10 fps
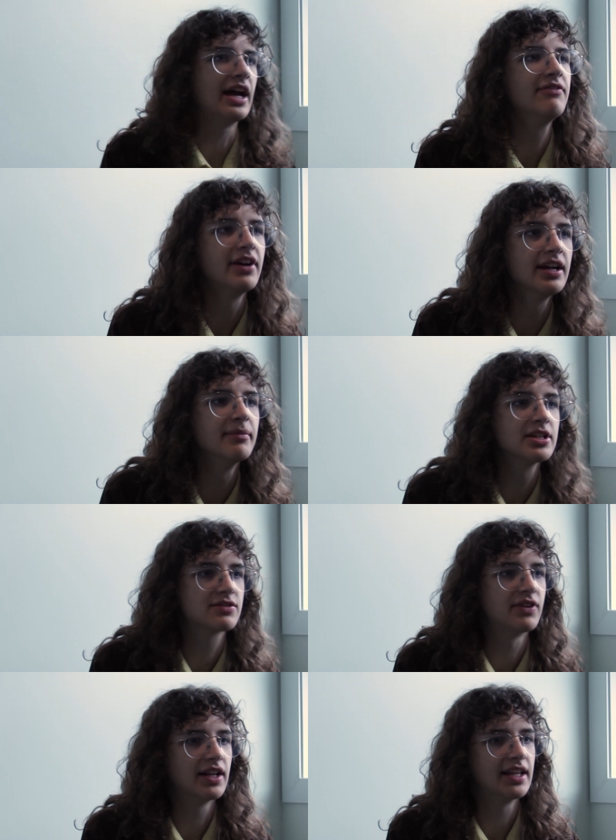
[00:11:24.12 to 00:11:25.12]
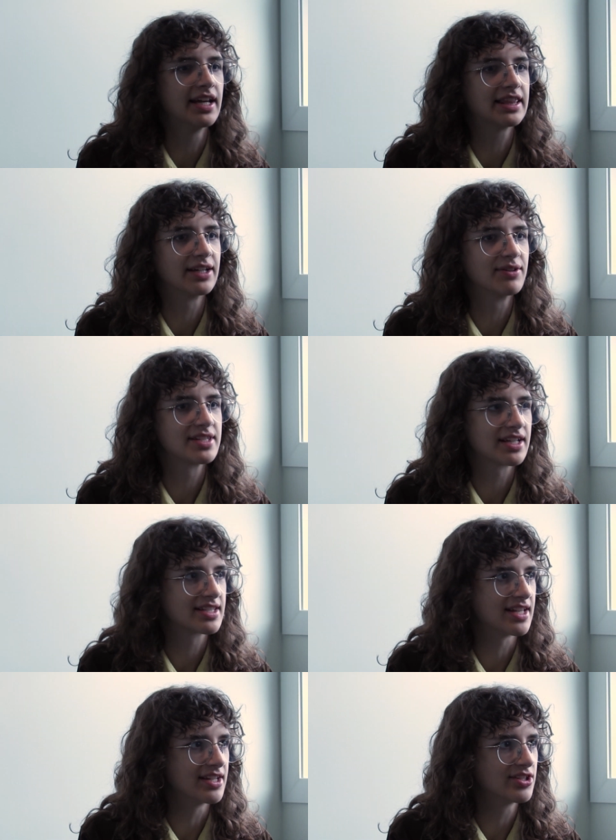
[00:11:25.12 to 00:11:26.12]
I very much felt like there was like a
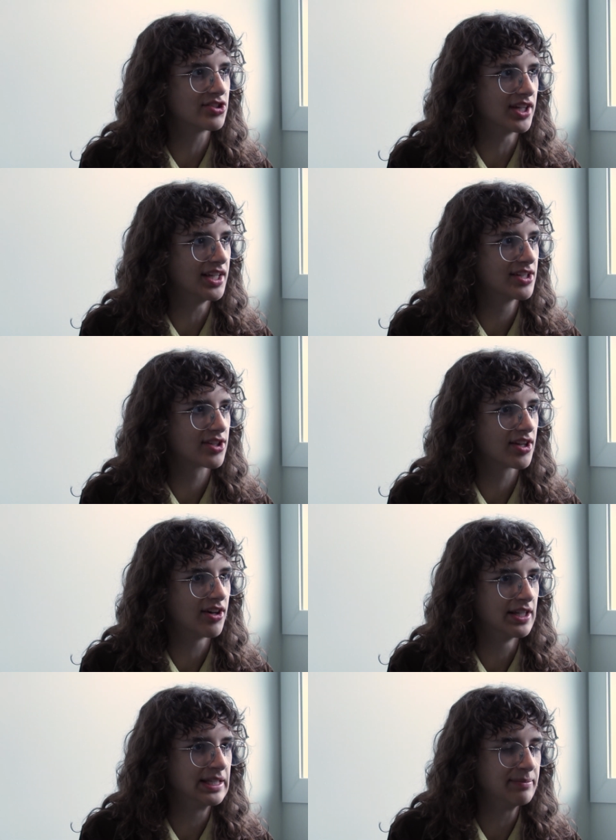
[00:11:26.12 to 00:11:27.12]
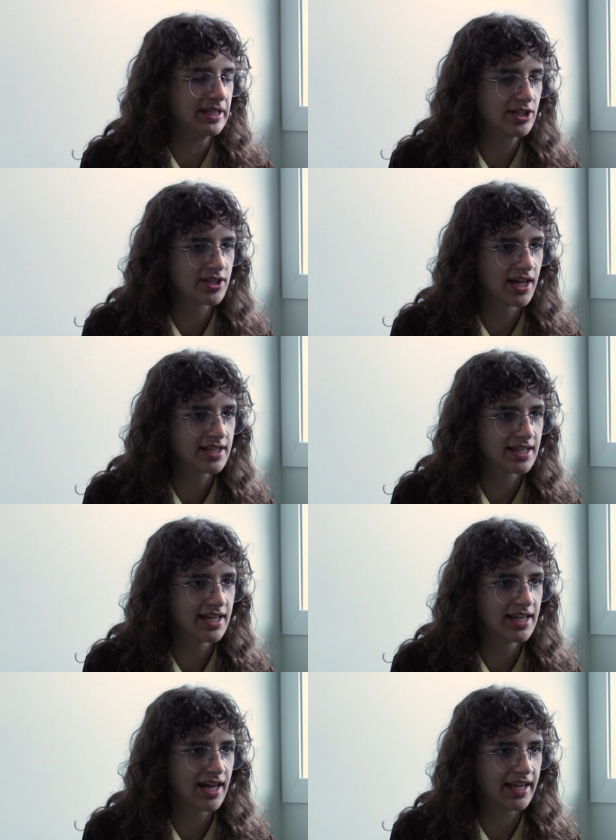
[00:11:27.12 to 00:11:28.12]
sudden change, like on the beach that
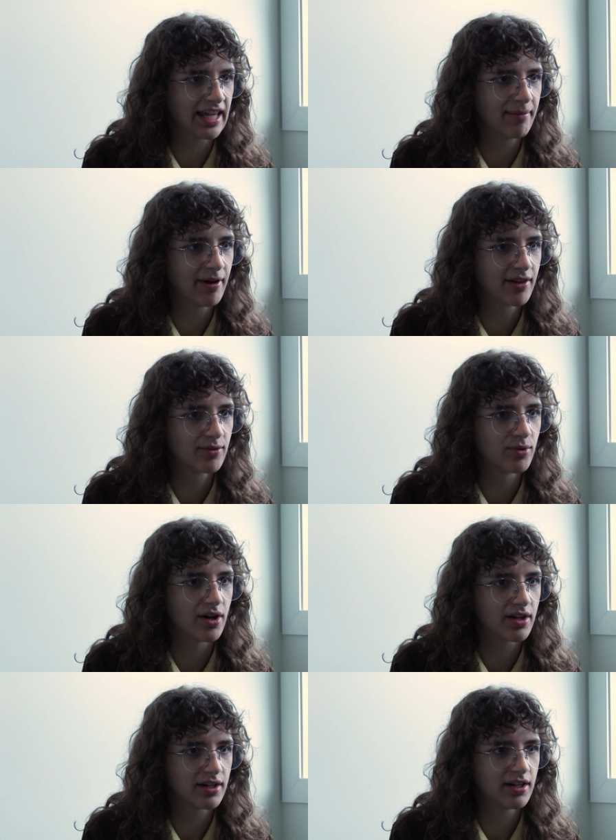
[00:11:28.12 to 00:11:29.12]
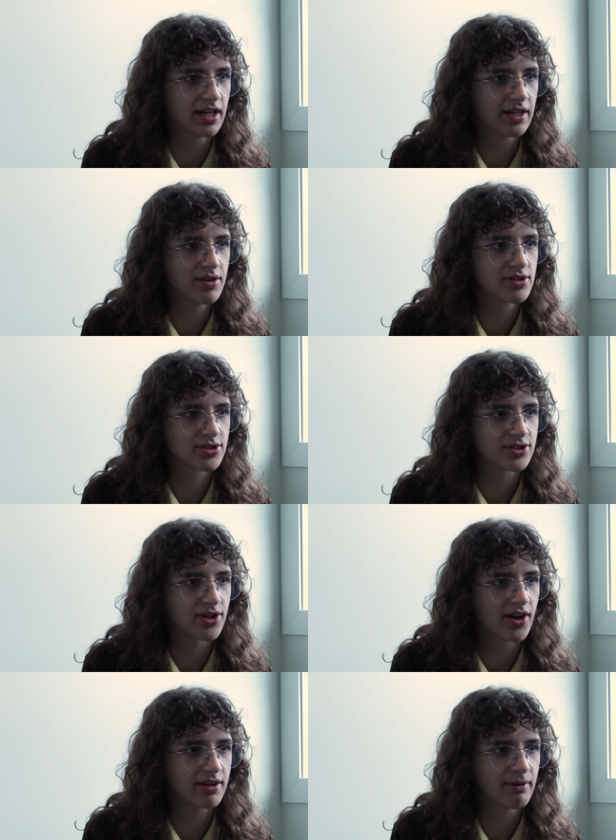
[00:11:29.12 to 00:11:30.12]
day. I came out of the water and I was just
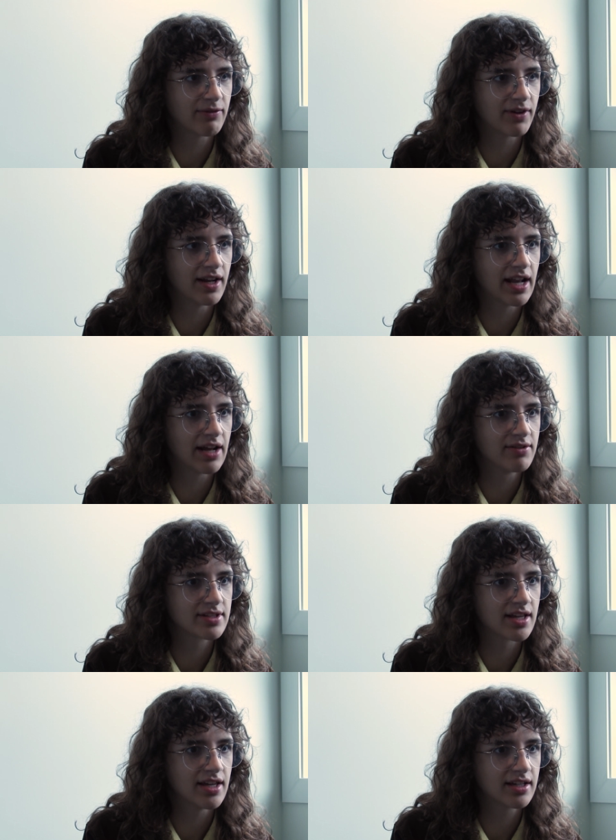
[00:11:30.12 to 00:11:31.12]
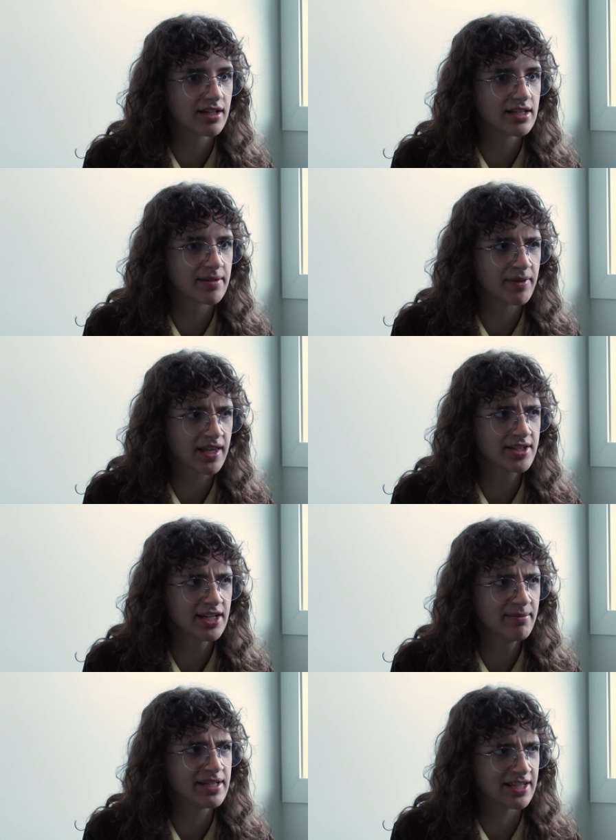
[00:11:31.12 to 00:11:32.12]
talking to my friend, and I was like, something's
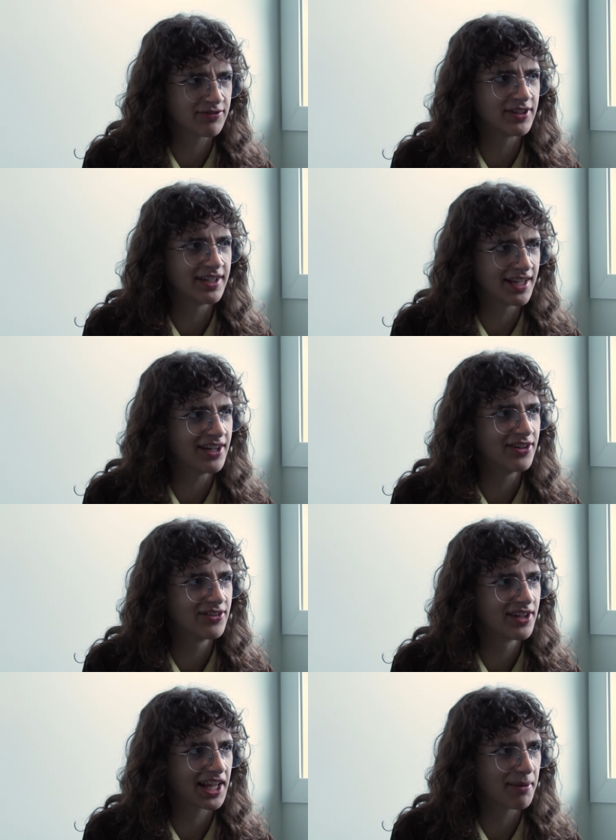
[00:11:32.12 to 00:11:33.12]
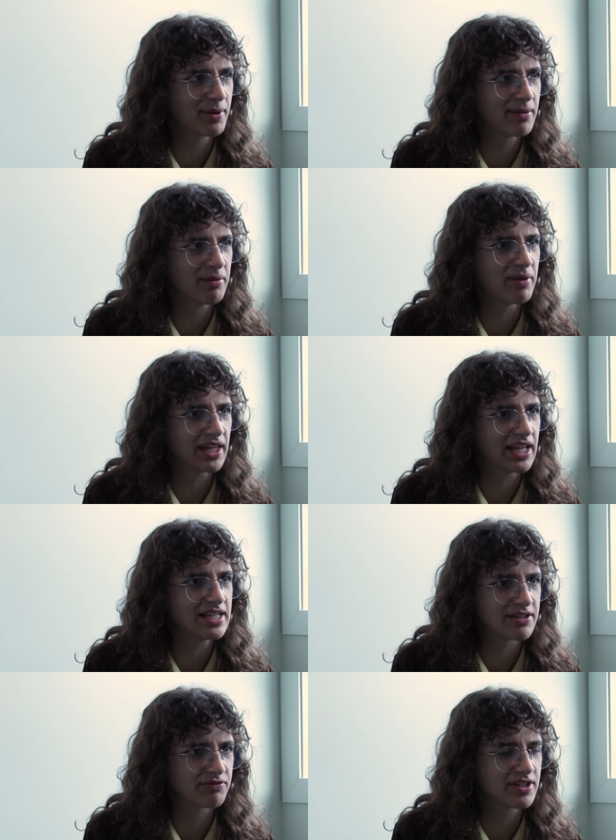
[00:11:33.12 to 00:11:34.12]
gonna be different now. Hmm. Like, I'm gonna be making
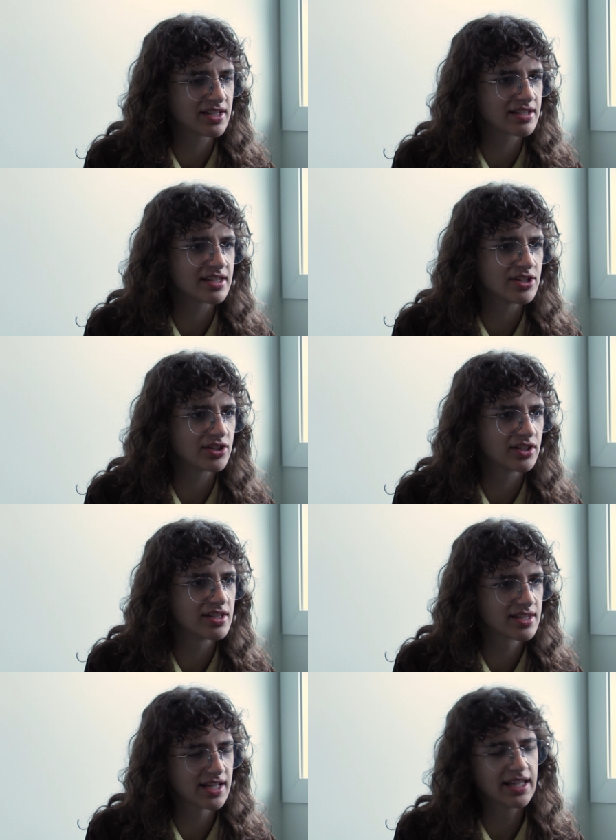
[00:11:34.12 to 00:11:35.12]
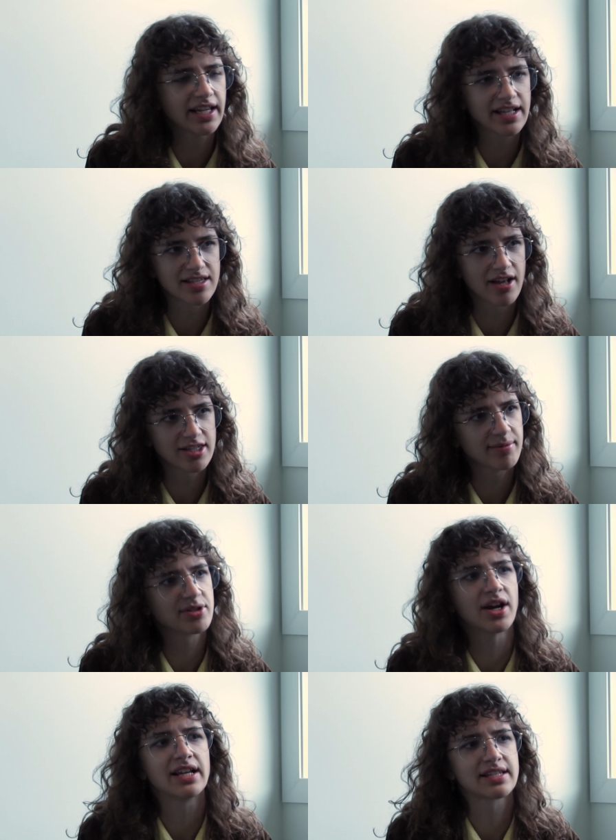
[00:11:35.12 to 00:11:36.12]
different decisions, and like it's not super
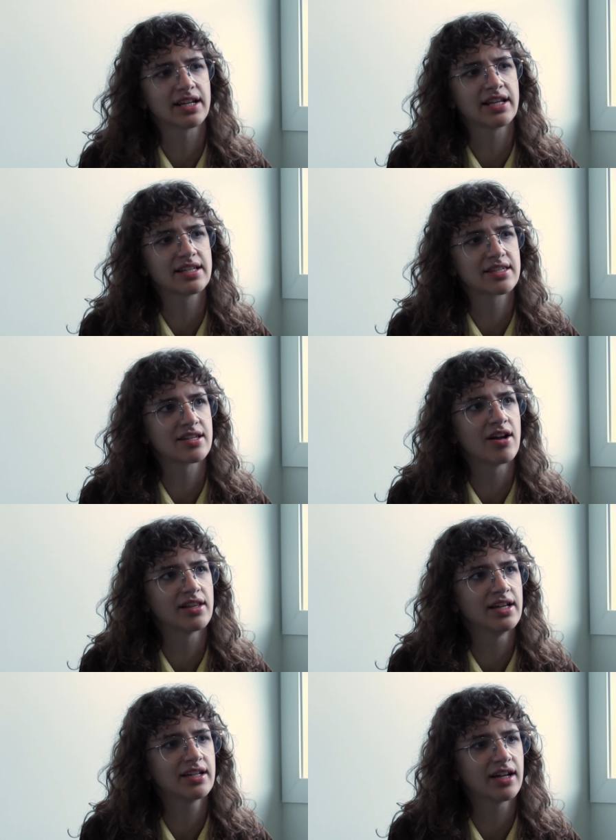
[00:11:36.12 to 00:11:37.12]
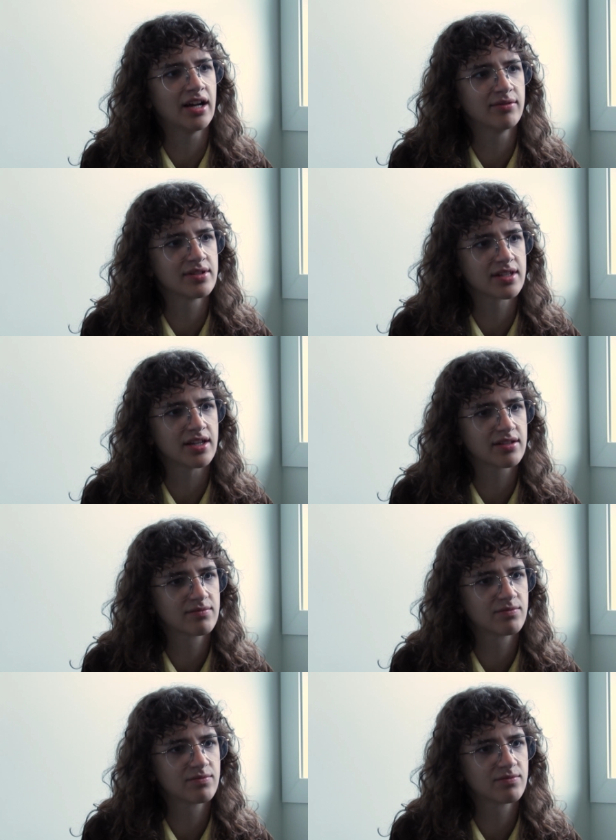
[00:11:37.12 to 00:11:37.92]
drastic because it's not like I was like